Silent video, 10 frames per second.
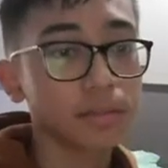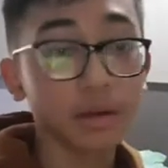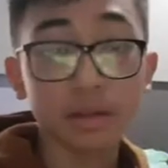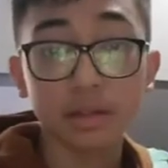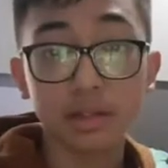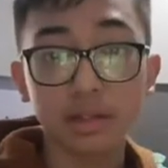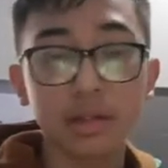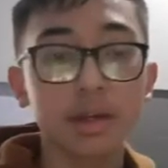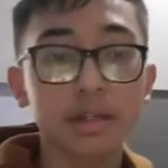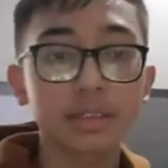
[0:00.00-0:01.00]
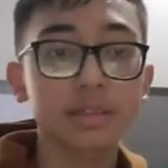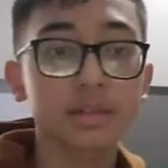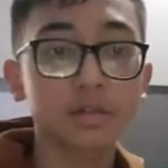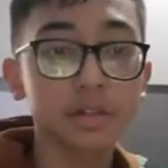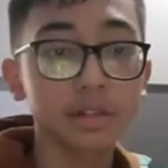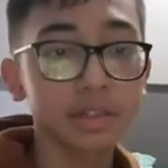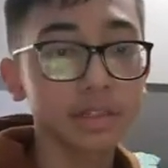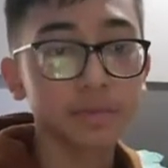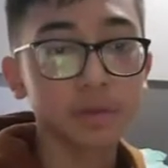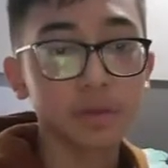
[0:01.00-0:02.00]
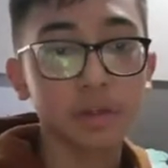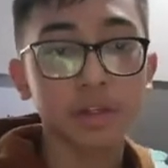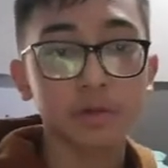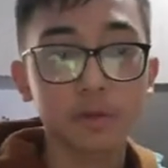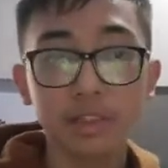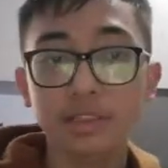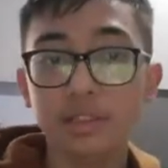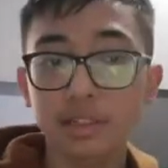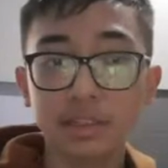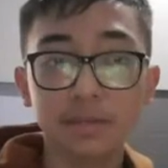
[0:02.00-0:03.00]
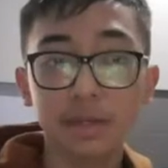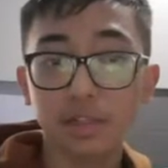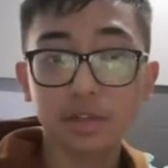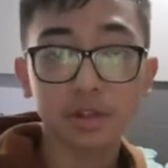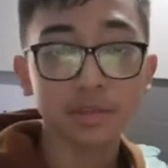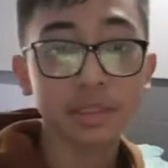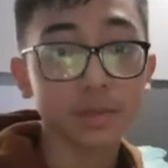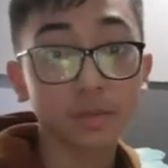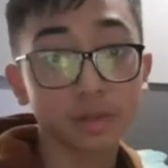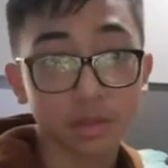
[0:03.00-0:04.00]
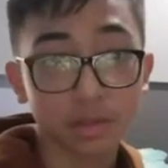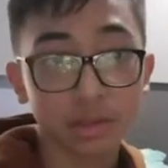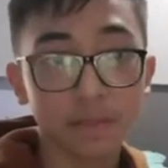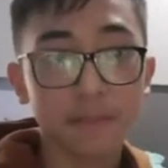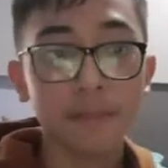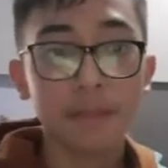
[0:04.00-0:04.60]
Balkhi has a really simple way in writing his manuscripts and books.